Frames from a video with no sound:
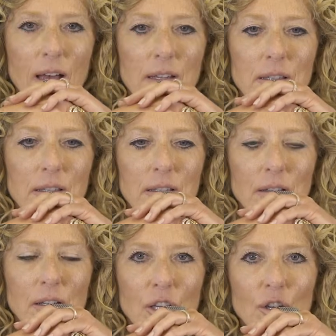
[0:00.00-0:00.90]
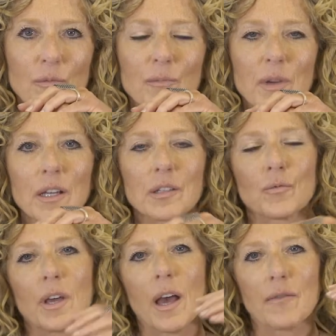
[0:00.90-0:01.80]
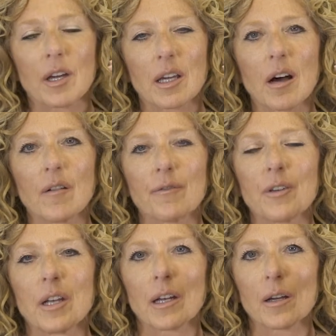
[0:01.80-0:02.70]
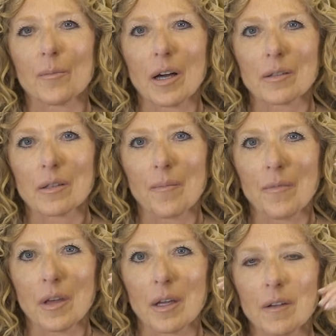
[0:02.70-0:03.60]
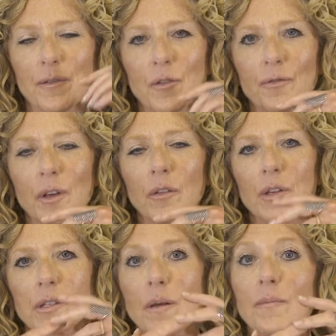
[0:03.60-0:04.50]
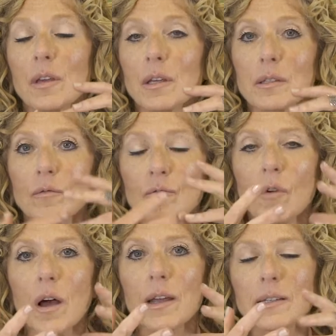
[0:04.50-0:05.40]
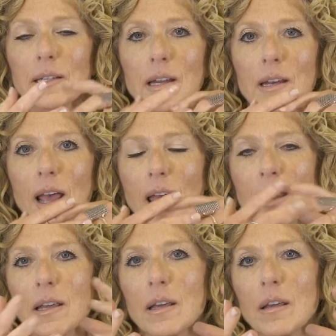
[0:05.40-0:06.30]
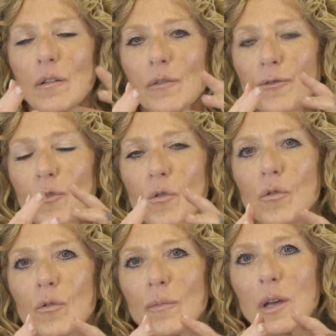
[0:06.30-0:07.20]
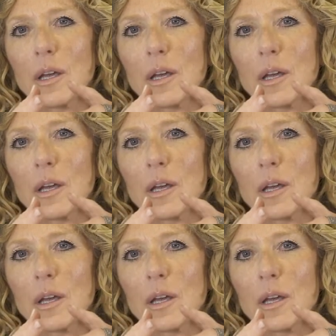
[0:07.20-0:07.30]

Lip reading: As human beings, we have a gut feeling about something, and if you feel that something isn't right in any form,